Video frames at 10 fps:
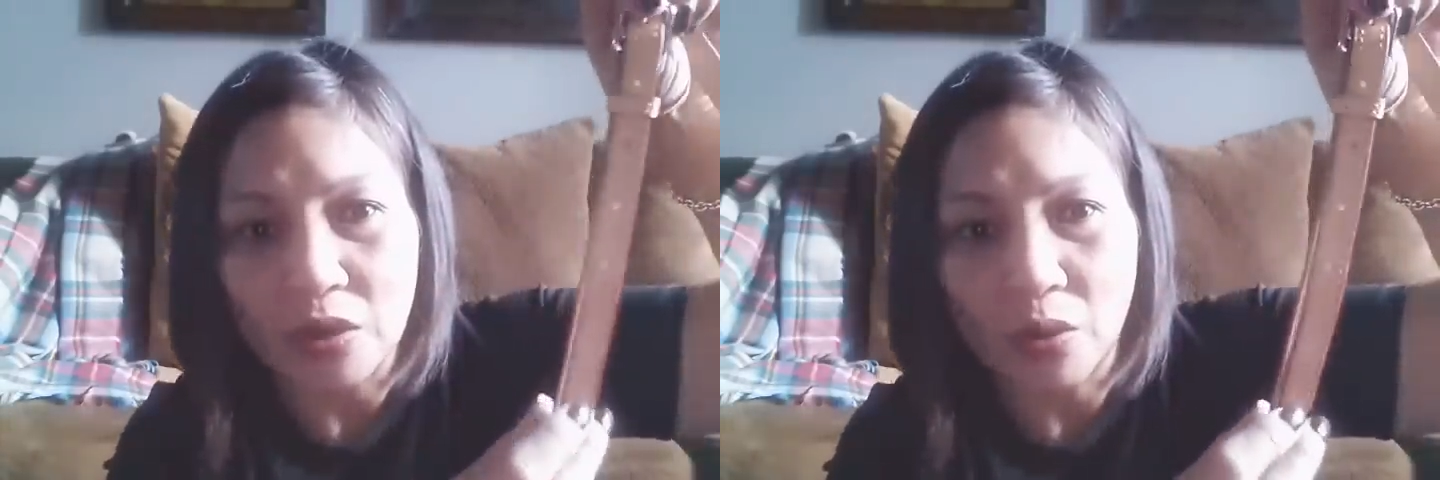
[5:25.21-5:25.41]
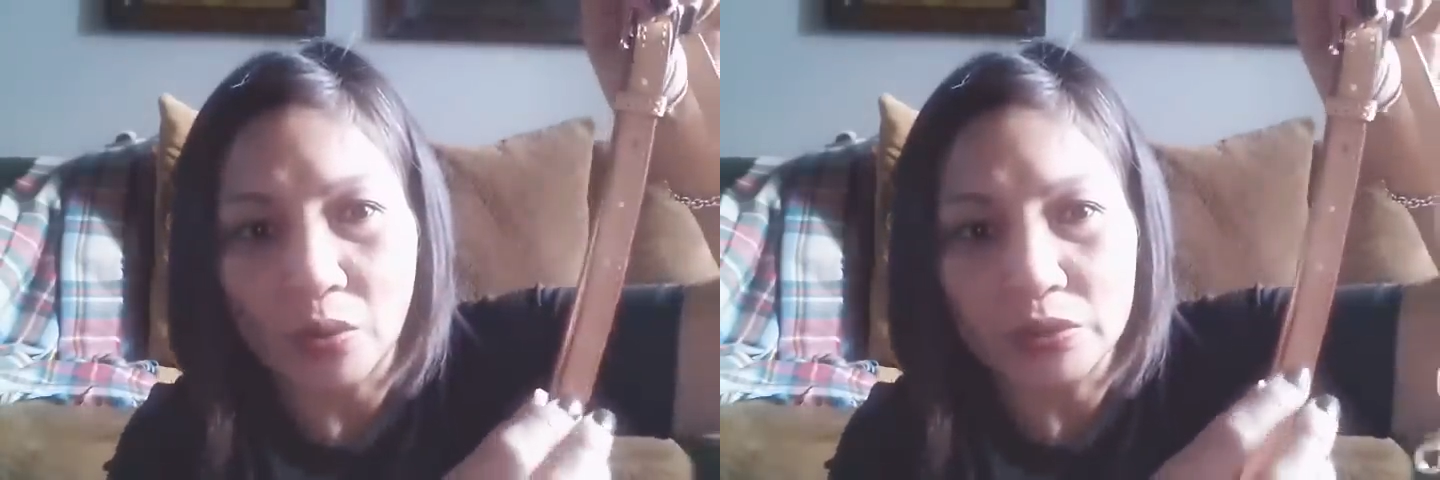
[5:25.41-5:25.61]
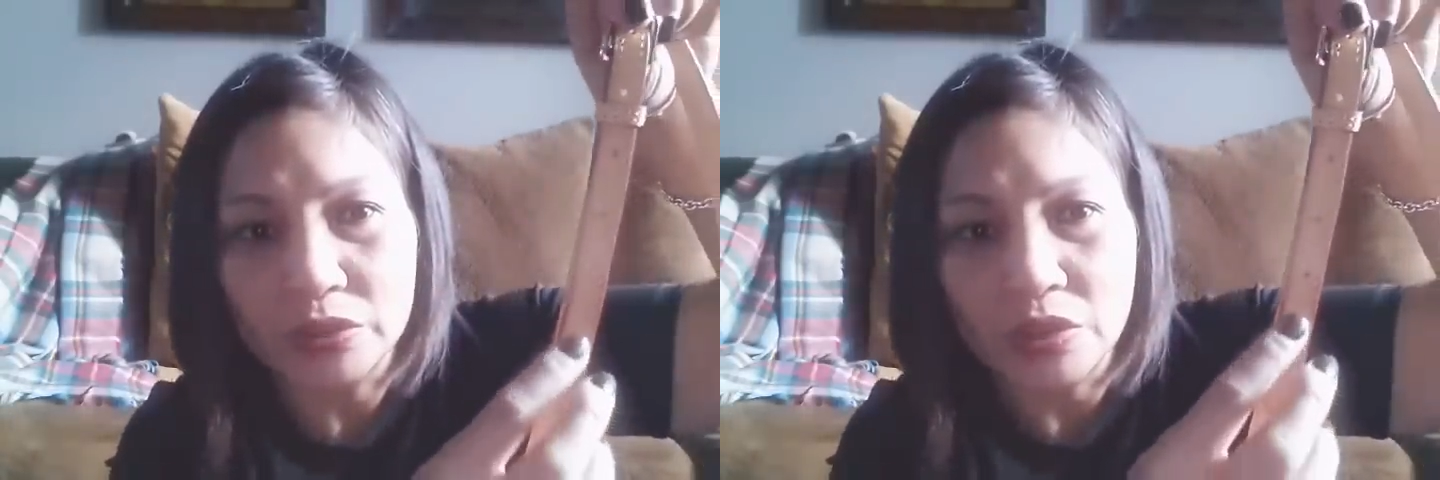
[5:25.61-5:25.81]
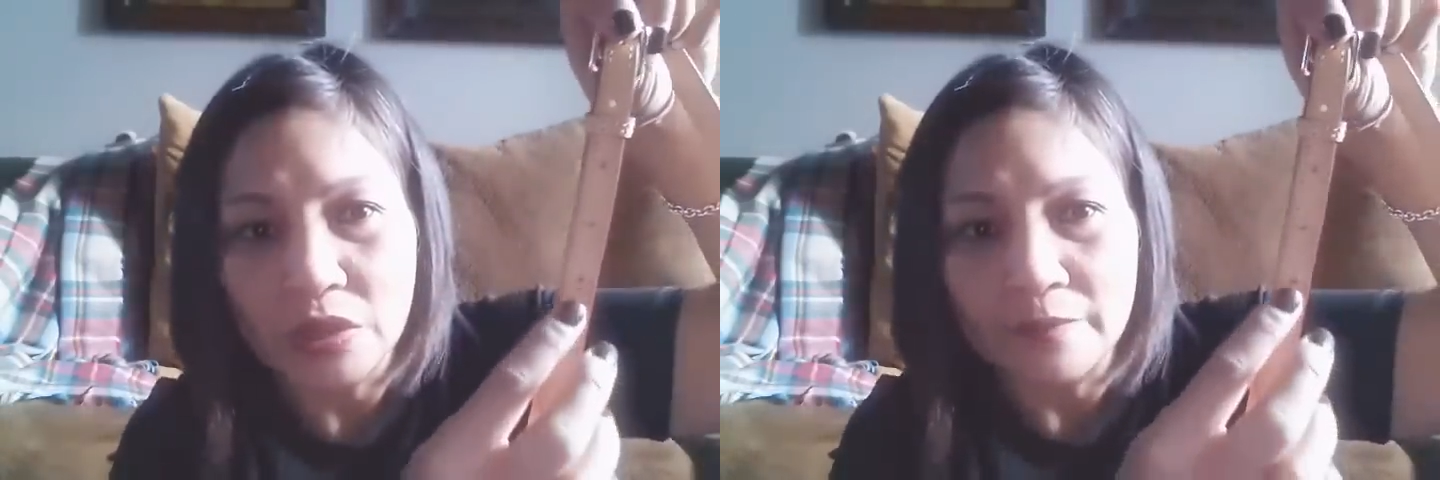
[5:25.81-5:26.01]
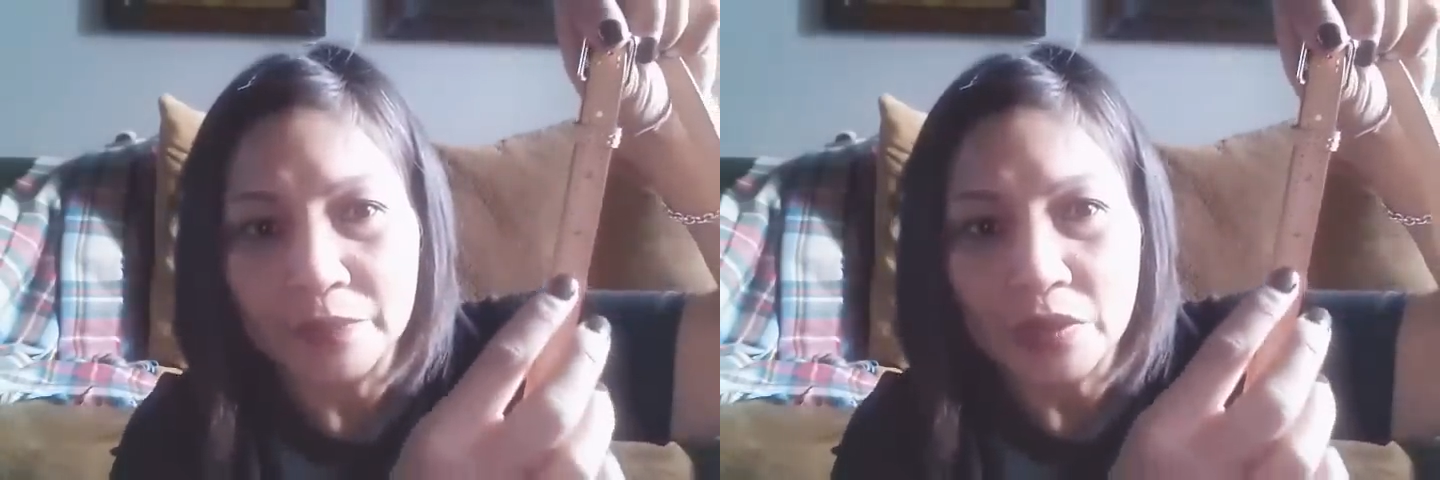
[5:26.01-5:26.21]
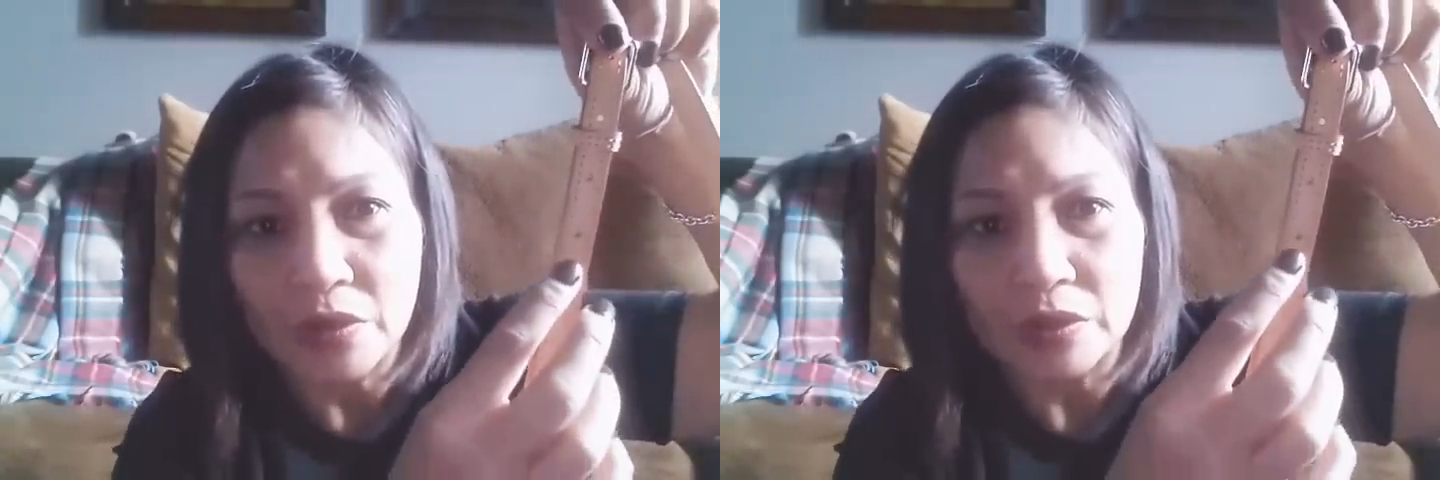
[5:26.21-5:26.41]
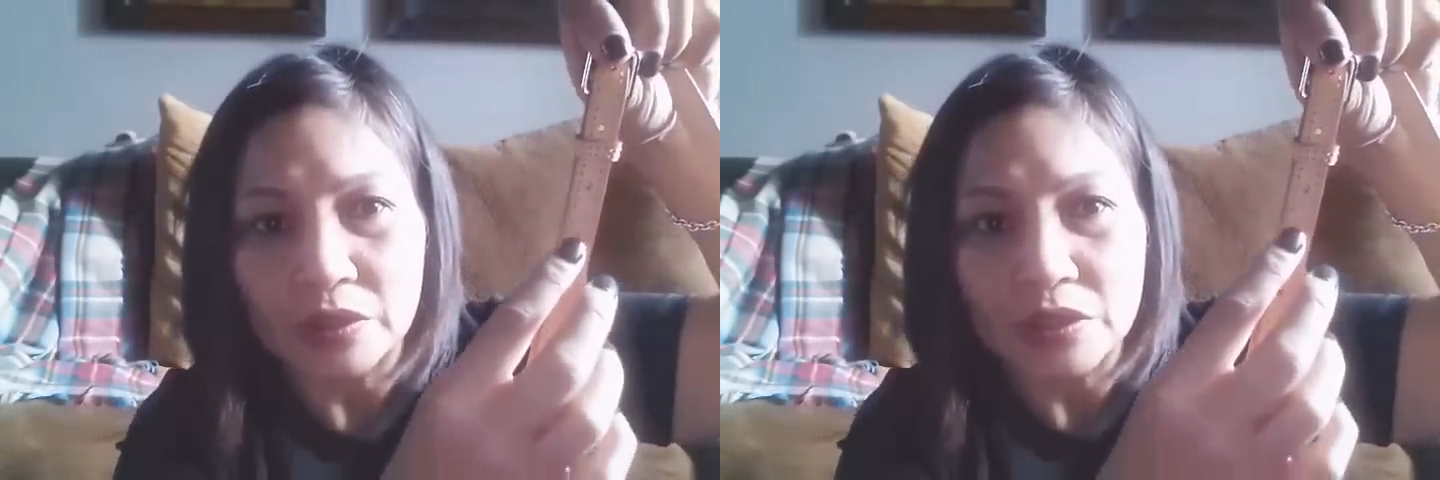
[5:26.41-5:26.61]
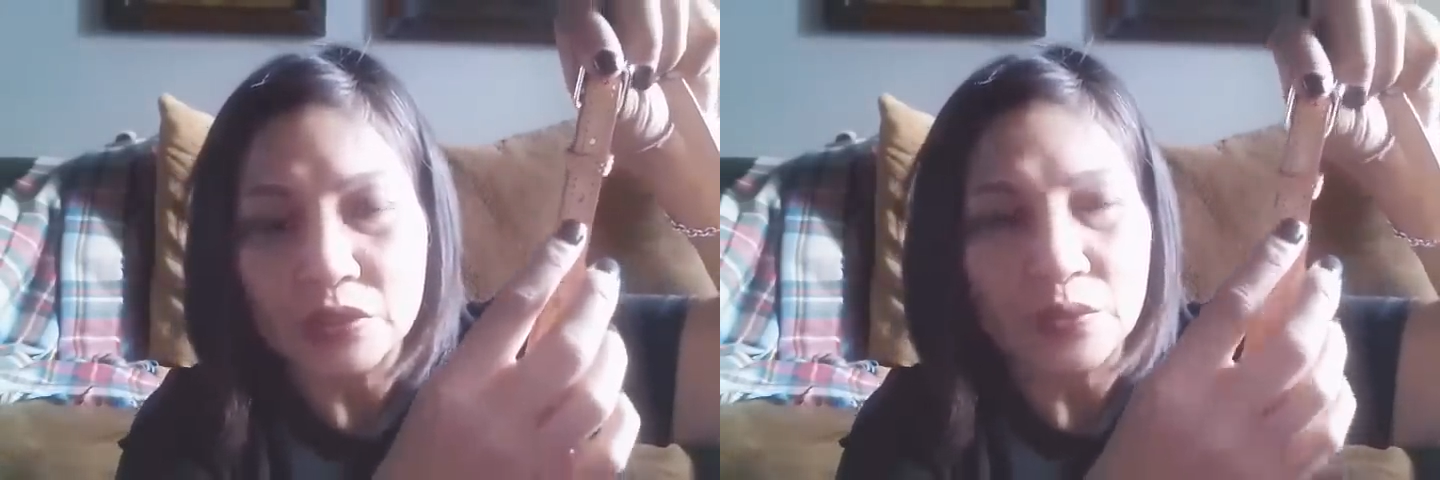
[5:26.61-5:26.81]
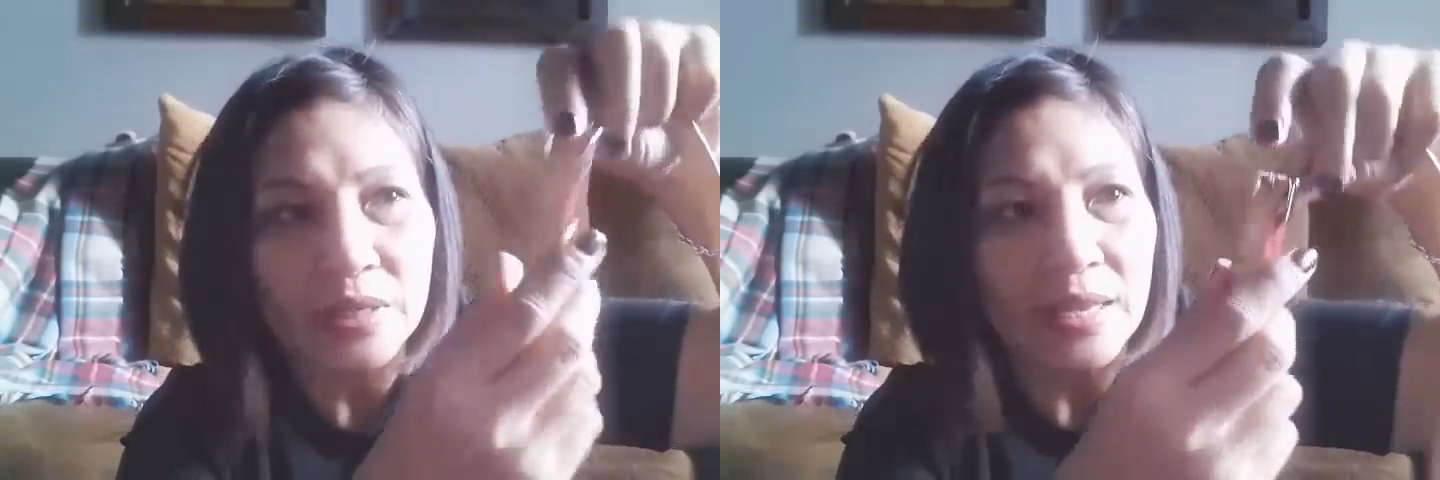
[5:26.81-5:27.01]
holes on this one,